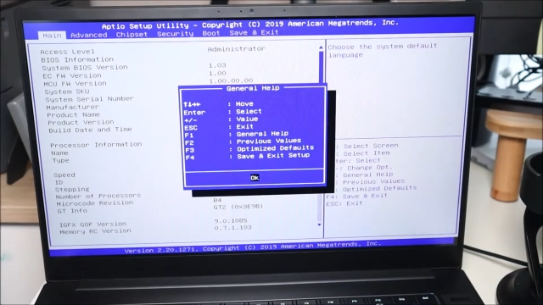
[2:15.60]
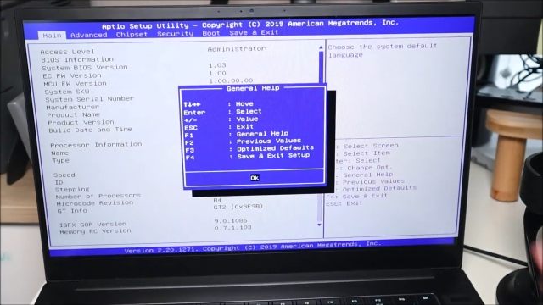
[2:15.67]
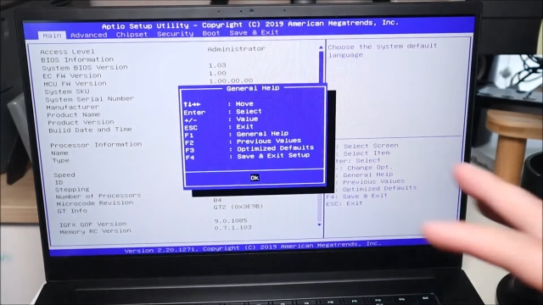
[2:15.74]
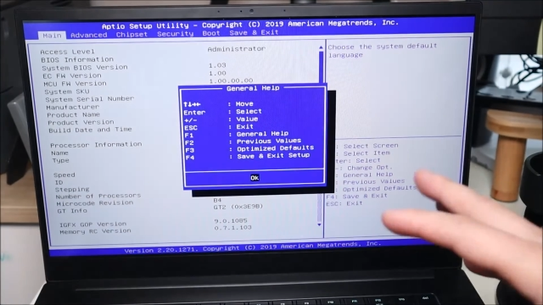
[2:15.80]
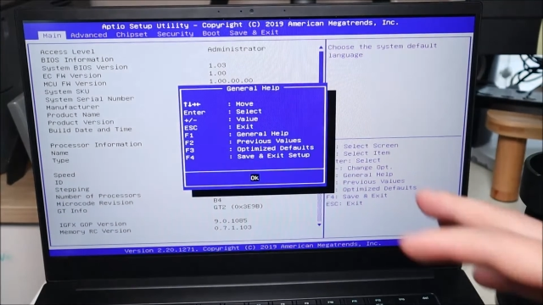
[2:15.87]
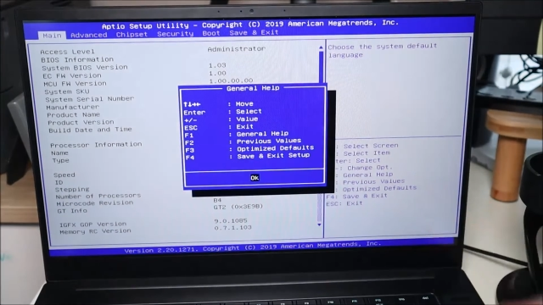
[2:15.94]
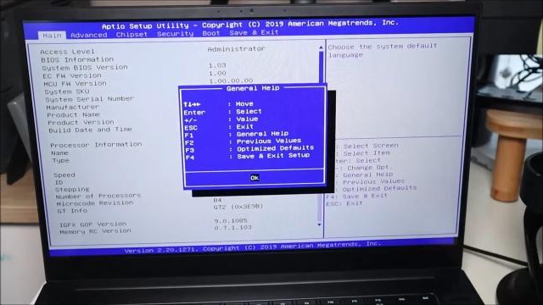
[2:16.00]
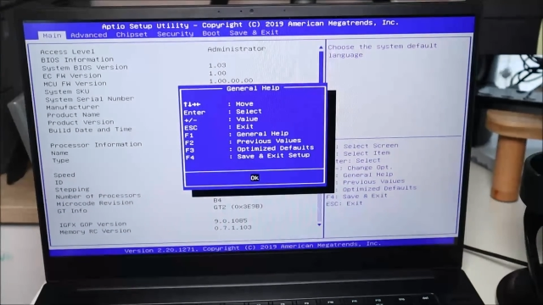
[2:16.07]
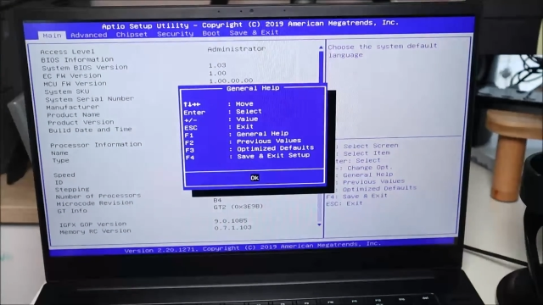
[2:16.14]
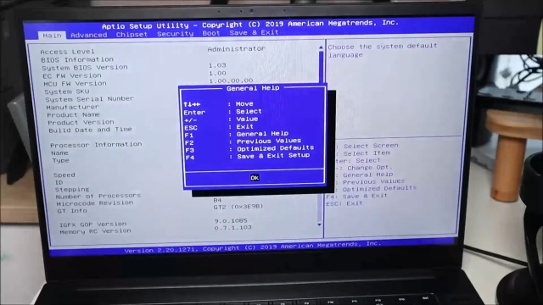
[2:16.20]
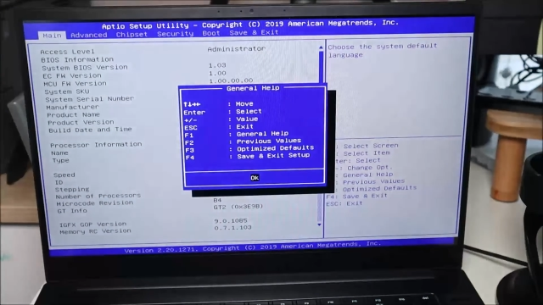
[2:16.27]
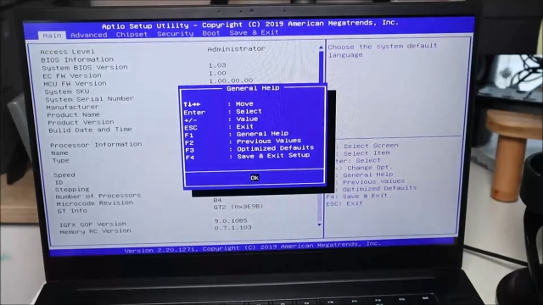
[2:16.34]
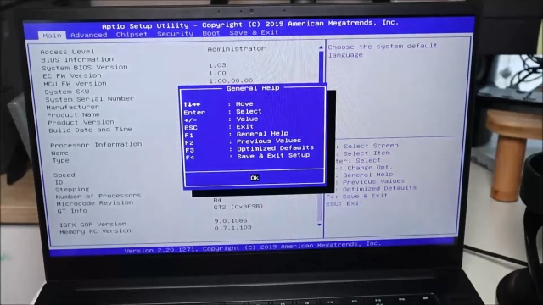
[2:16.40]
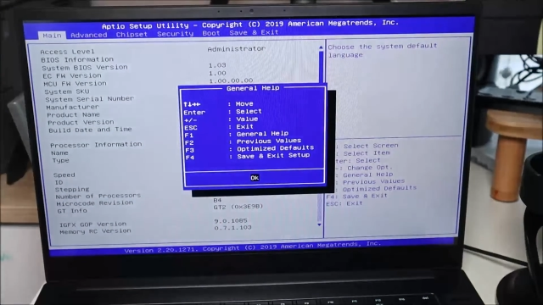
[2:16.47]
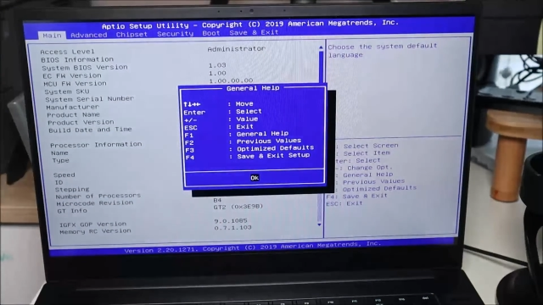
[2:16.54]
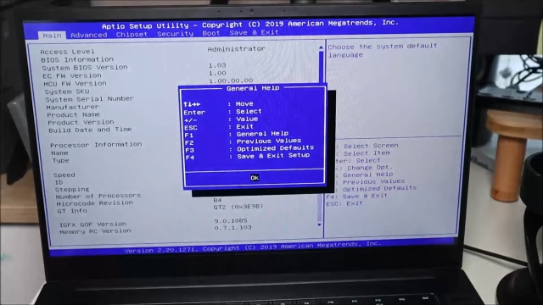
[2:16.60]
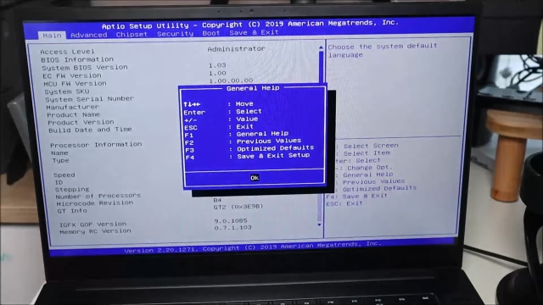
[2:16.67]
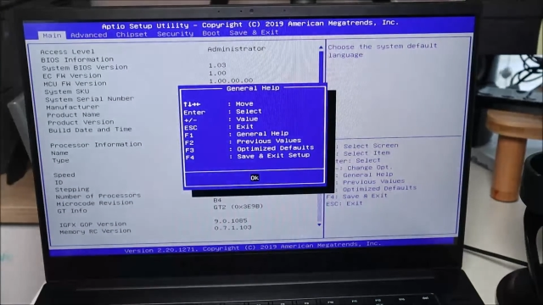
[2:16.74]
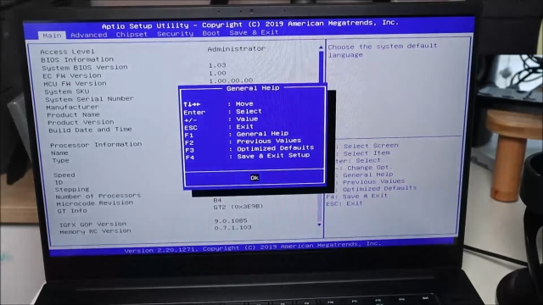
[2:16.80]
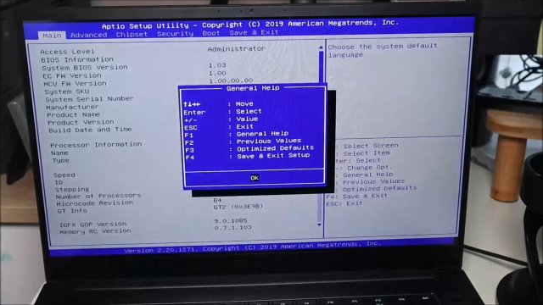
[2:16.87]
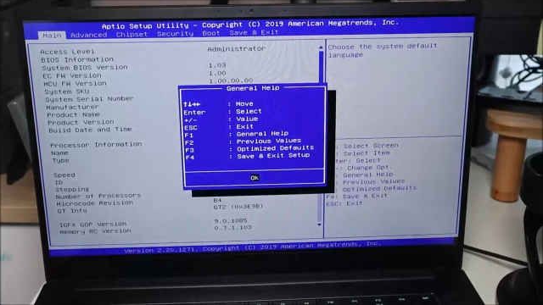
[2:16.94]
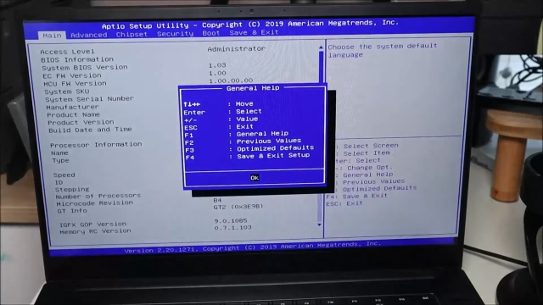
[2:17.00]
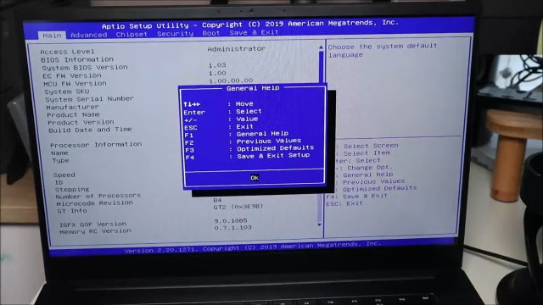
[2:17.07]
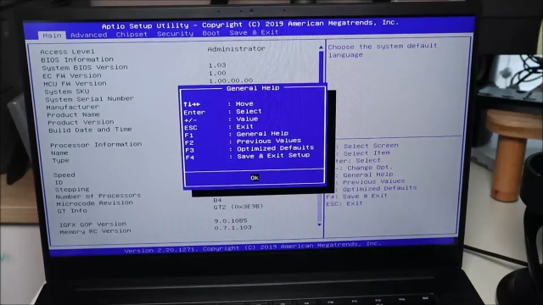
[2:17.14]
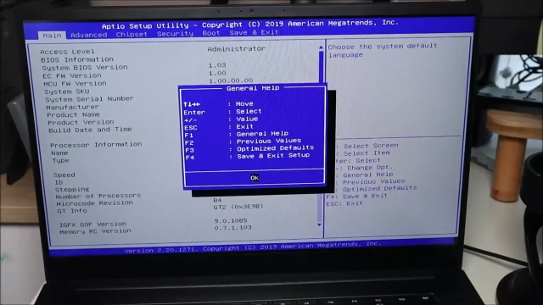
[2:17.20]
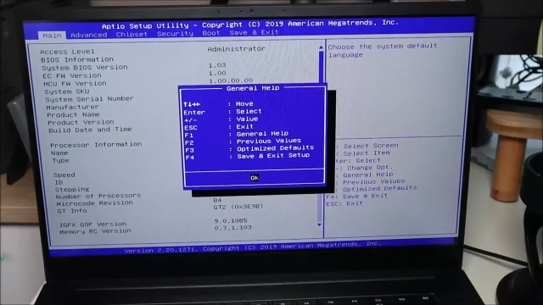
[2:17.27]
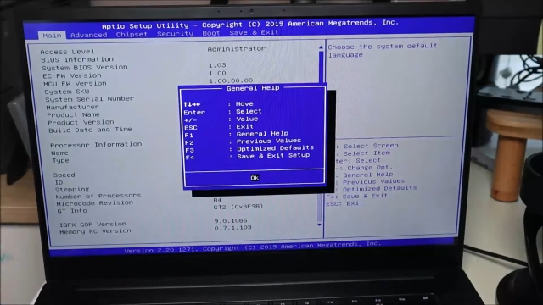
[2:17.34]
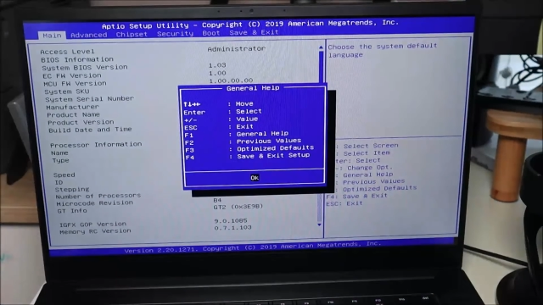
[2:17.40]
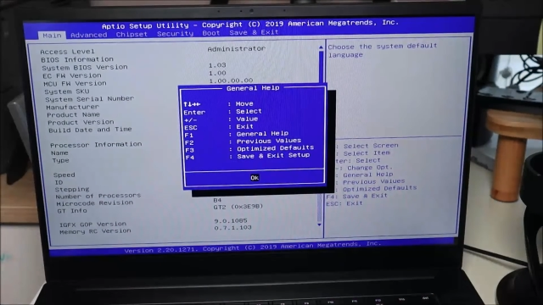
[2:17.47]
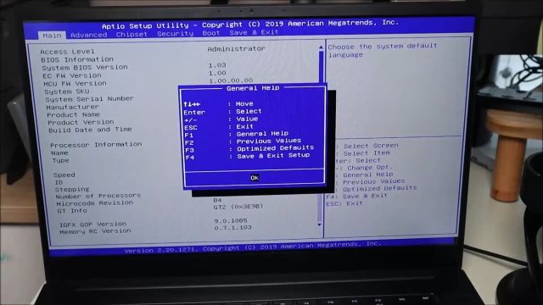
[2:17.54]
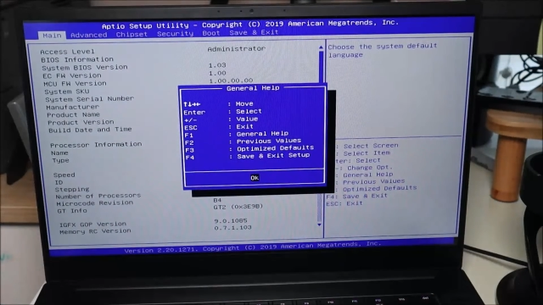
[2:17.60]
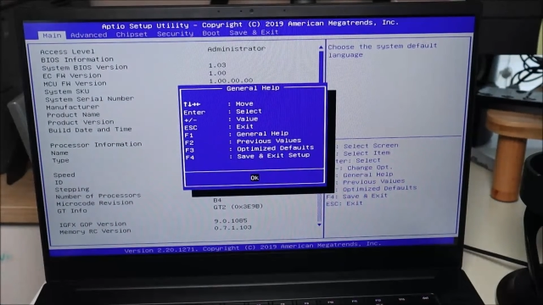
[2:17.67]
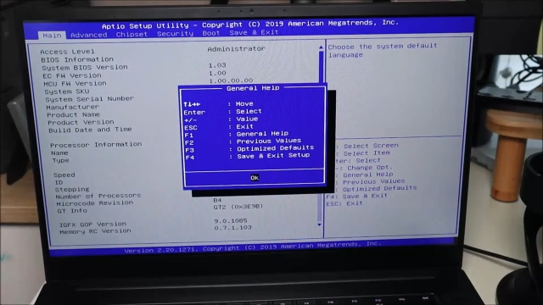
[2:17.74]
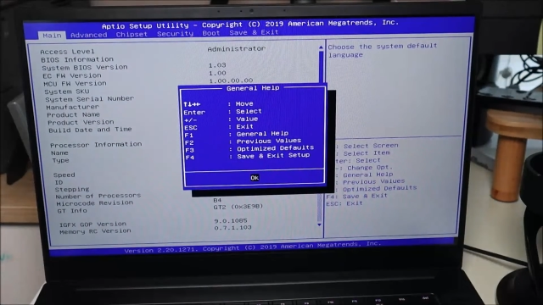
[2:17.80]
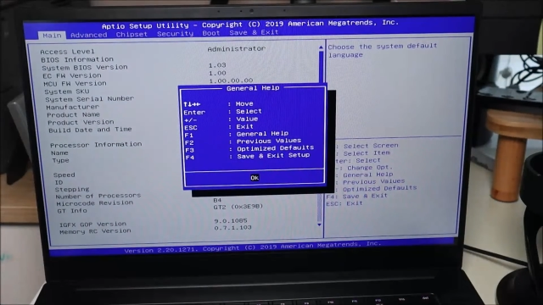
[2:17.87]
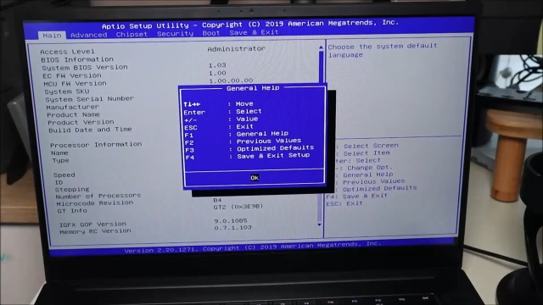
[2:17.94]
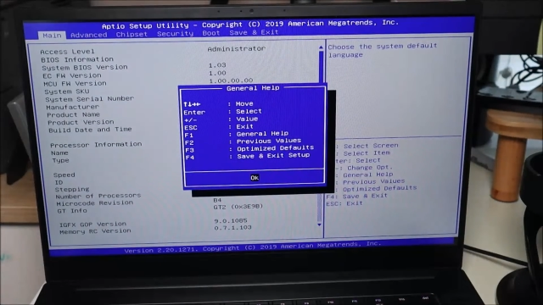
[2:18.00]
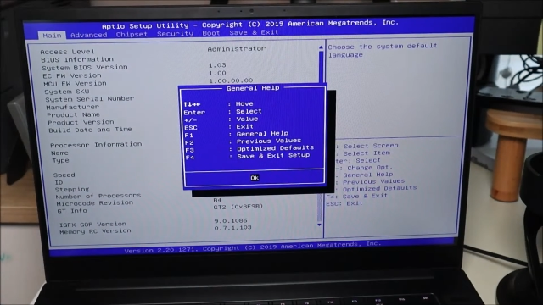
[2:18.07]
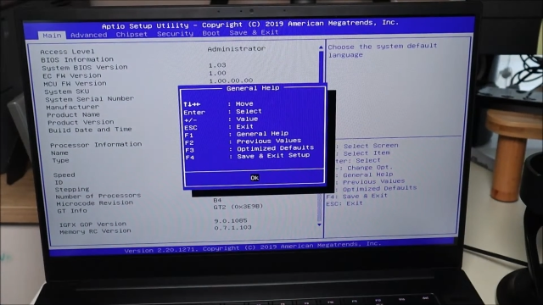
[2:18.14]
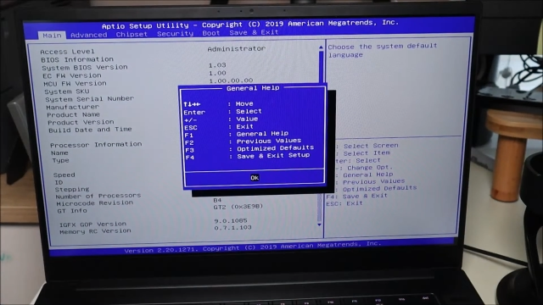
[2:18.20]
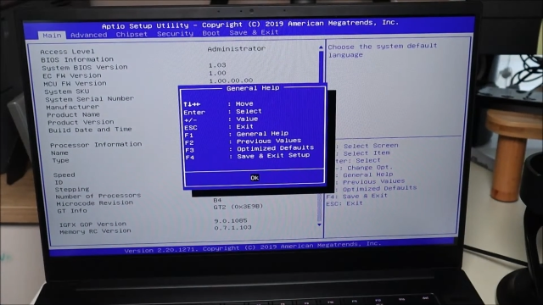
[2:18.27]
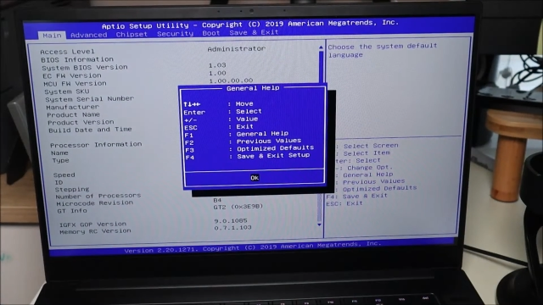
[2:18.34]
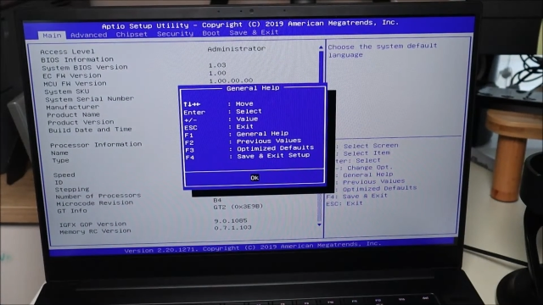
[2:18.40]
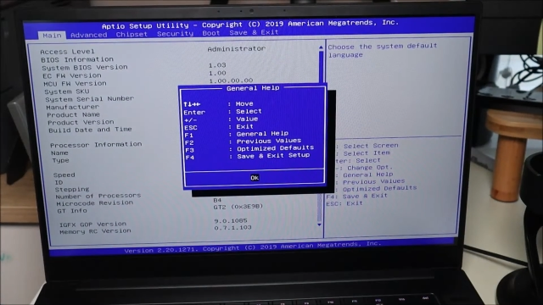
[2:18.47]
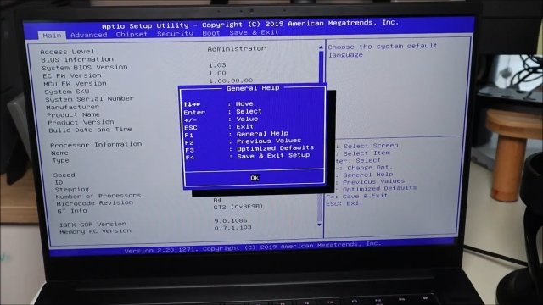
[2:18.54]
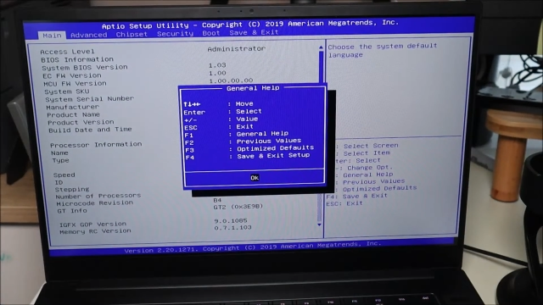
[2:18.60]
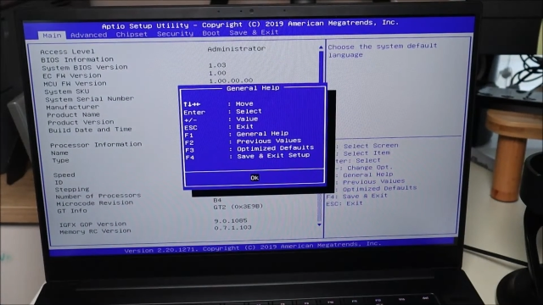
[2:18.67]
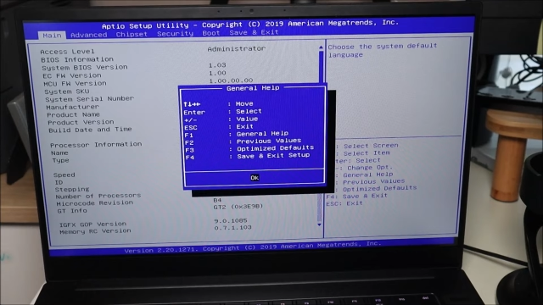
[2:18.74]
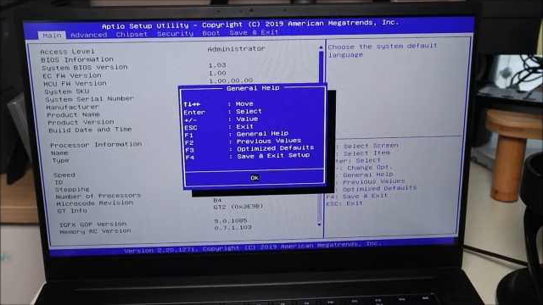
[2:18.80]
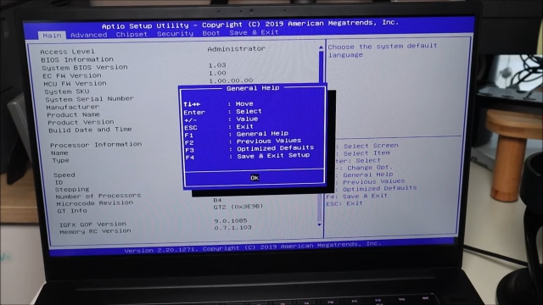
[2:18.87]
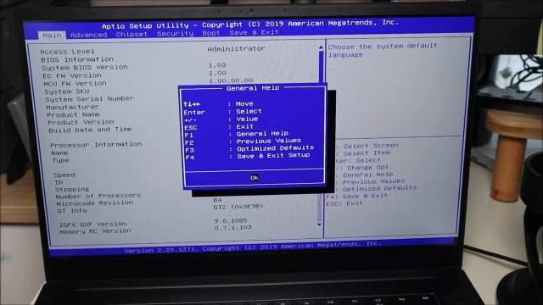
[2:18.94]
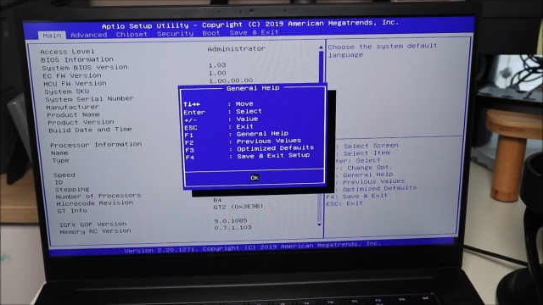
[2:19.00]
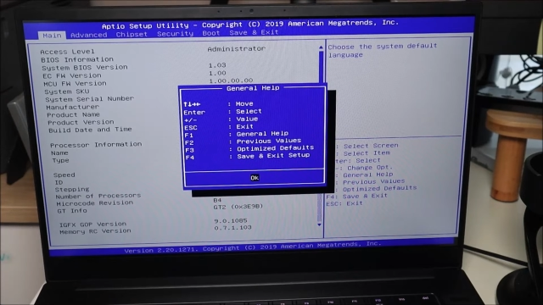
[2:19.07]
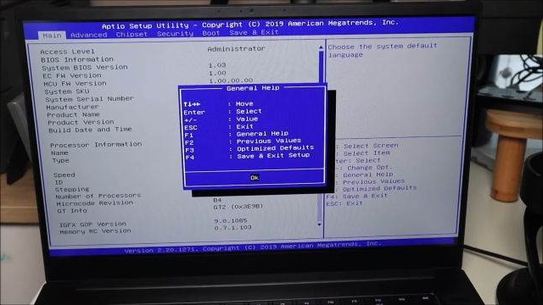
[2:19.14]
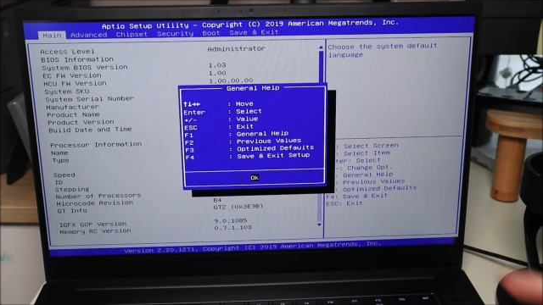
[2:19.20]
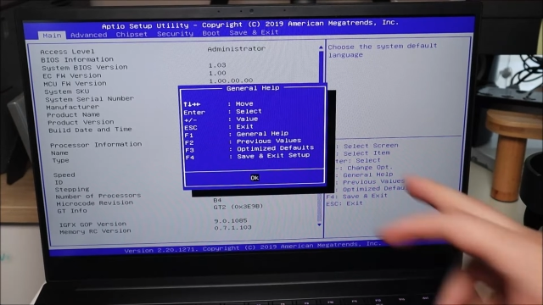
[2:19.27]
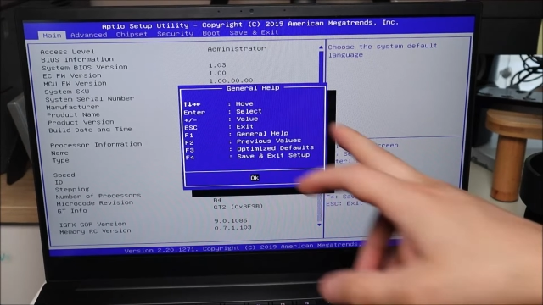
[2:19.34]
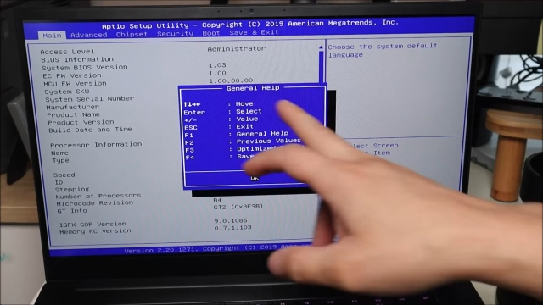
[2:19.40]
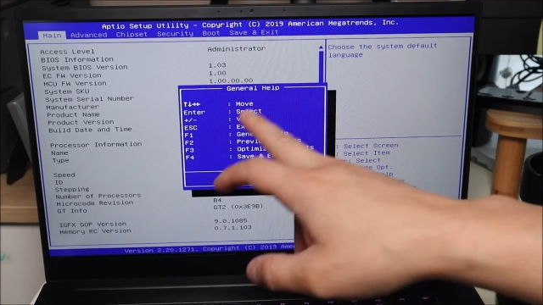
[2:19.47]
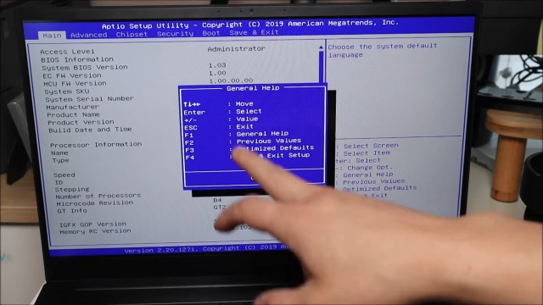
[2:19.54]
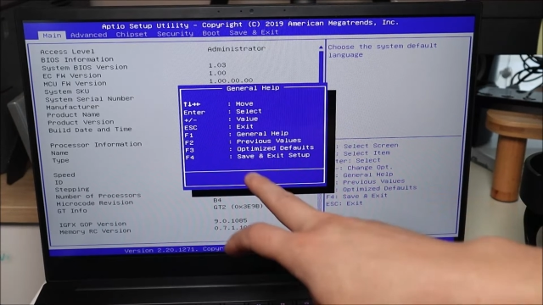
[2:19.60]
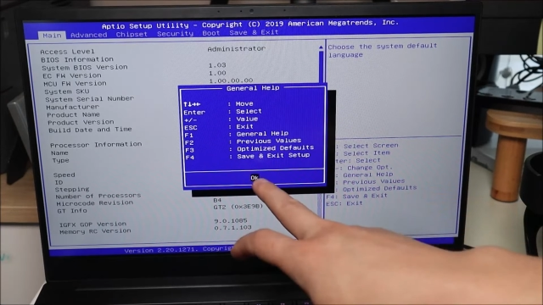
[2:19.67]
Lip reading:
(no speaker visible)